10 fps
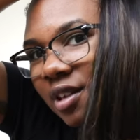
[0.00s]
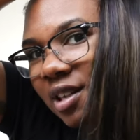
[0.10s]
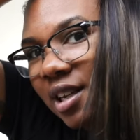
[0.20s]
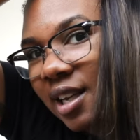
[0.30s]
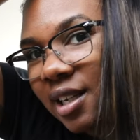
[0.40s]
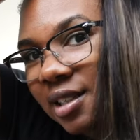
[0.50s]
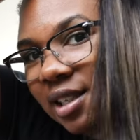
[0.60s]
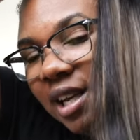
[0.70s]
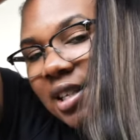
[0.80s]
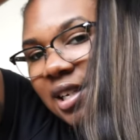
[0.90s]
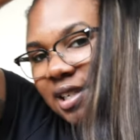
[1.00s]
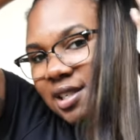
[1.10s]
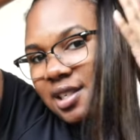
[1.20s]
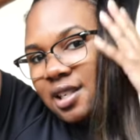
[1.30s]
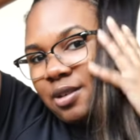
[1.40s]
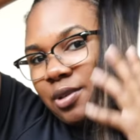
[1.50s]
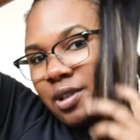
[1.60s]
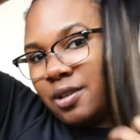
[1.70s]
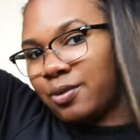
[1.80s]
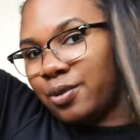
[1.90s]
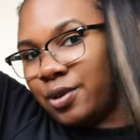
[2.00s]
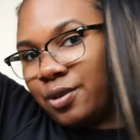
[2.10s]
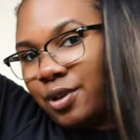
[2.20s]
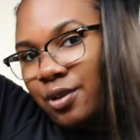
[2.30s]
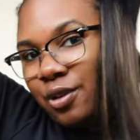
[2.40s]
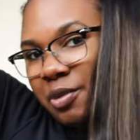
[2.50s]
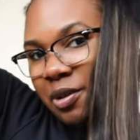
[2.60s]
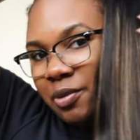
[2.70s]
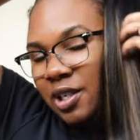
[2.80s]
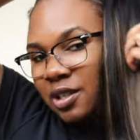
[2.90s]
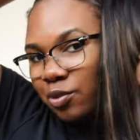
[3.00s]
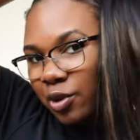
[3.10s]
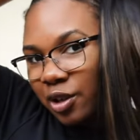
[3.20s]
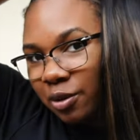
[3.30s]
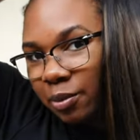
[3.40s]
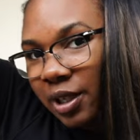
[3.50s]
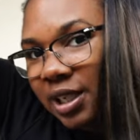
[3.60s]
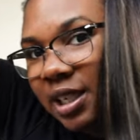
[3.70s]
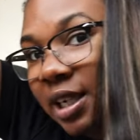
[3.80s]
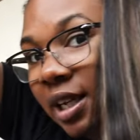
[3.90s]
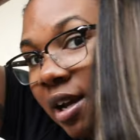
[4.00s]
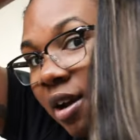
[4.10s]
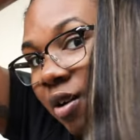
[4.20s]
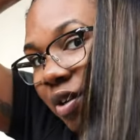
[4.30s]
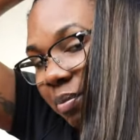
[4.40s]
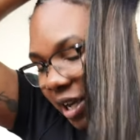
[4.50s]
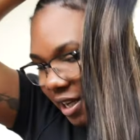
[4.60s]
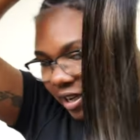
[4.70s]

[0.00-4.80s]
Yes, I think this color would look real cute on me when it's real blended with my